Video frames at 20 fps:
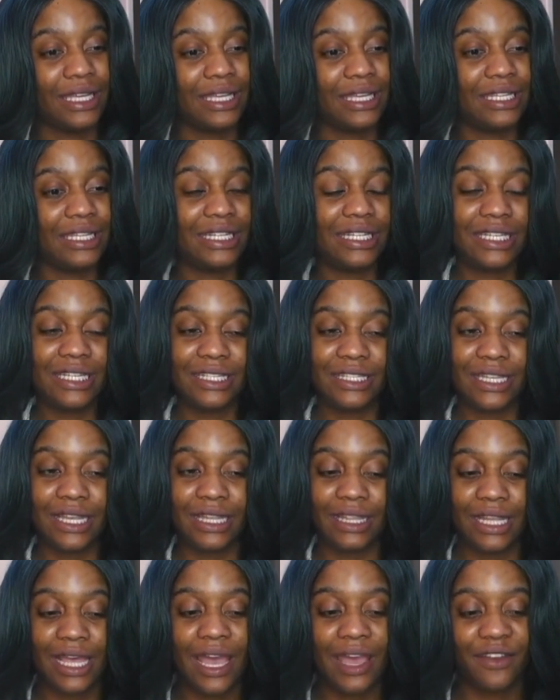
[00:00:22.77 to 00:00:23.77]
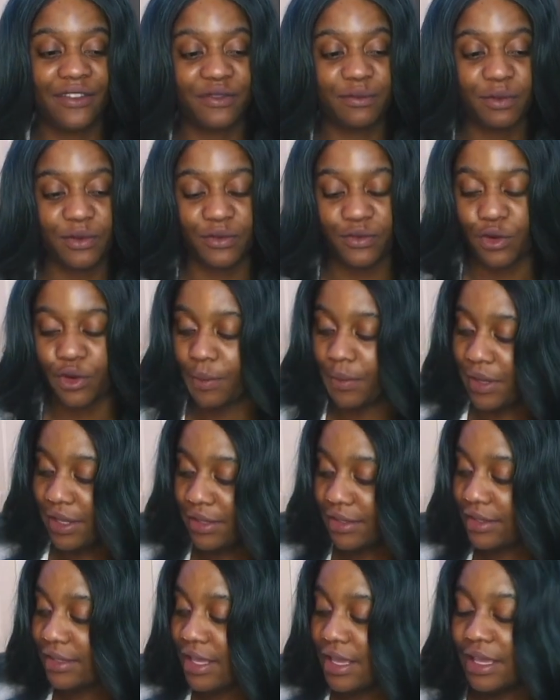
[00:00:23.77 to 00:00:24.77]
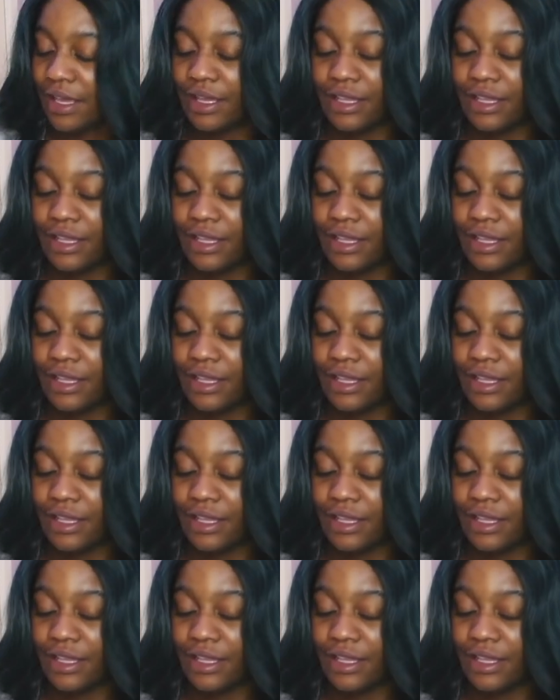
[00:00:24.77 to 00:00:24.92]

and it is a live performance.